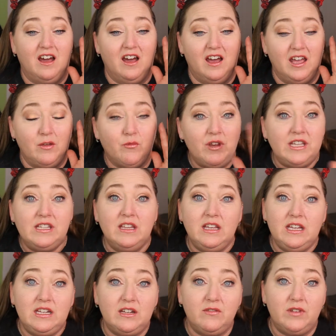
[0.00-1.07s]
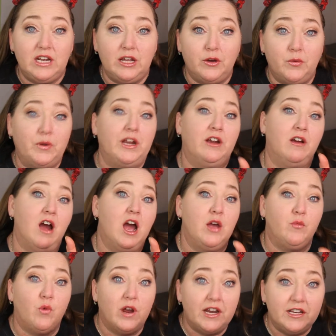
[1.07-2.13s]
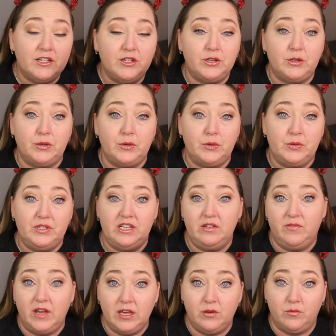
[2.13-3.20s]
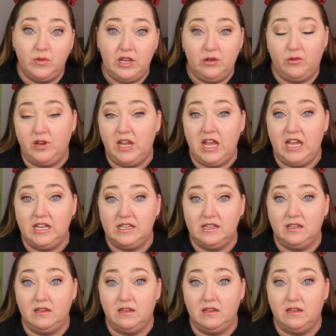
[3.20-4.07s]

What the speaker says: I recently did a video where I wanted to see if I could recreate